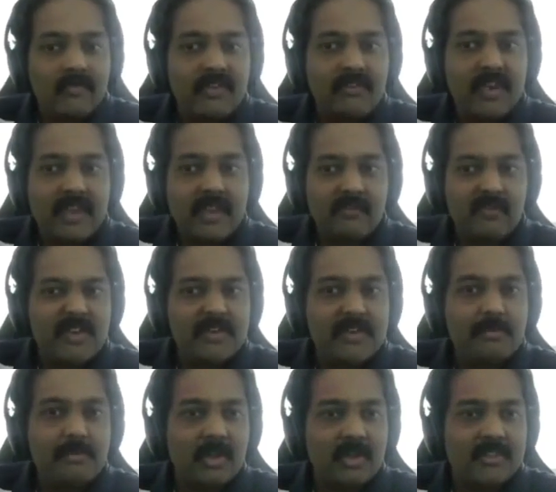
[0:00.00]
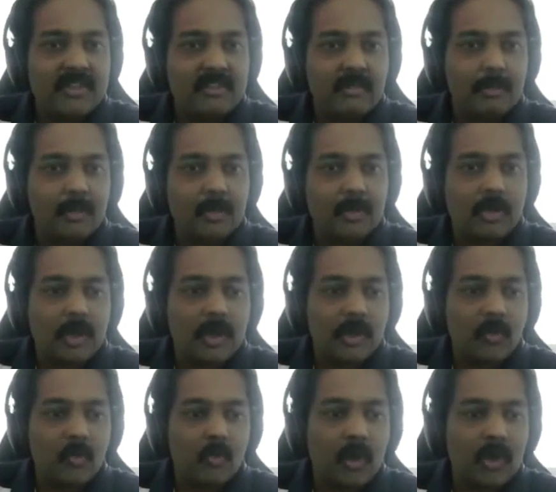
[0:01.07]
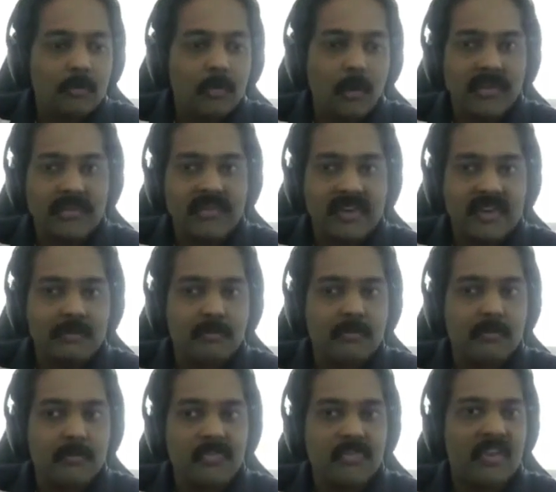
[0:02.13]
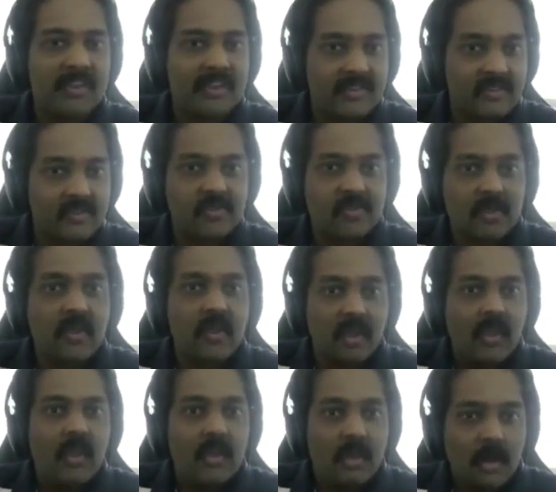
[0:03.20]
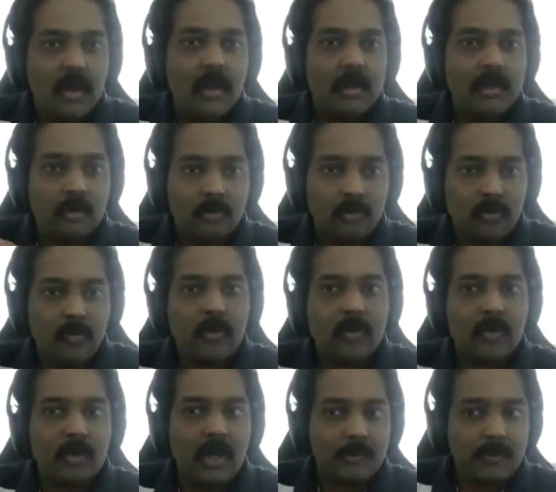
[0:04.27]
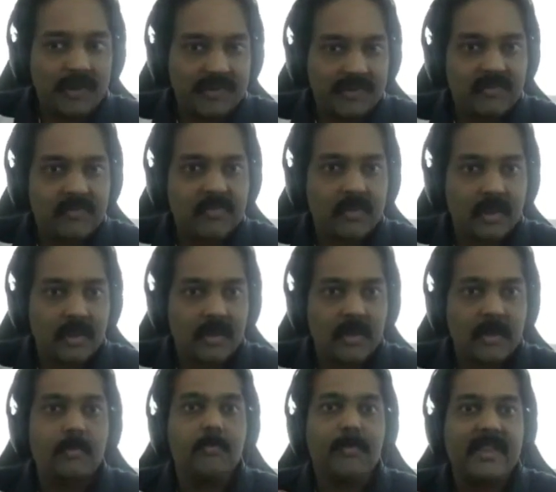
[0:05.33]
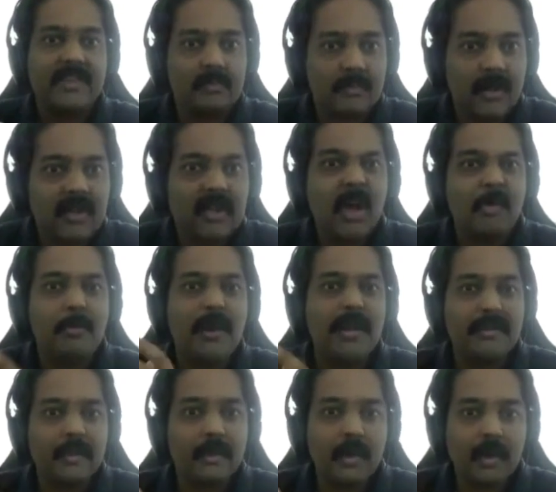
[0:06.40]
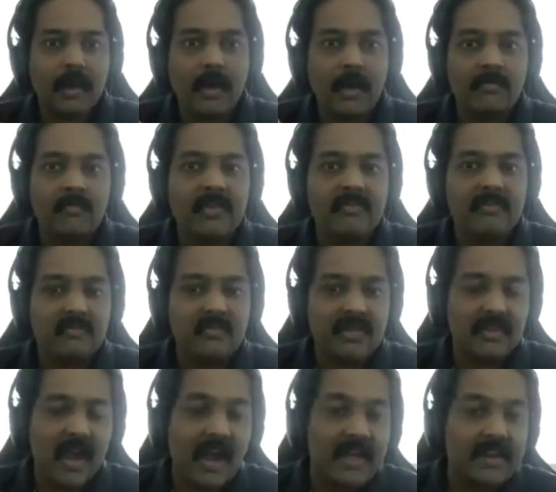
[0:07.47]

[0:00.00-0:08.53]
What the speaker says: we were able to achieve about 1.3 seconds to complete this benchmark. But the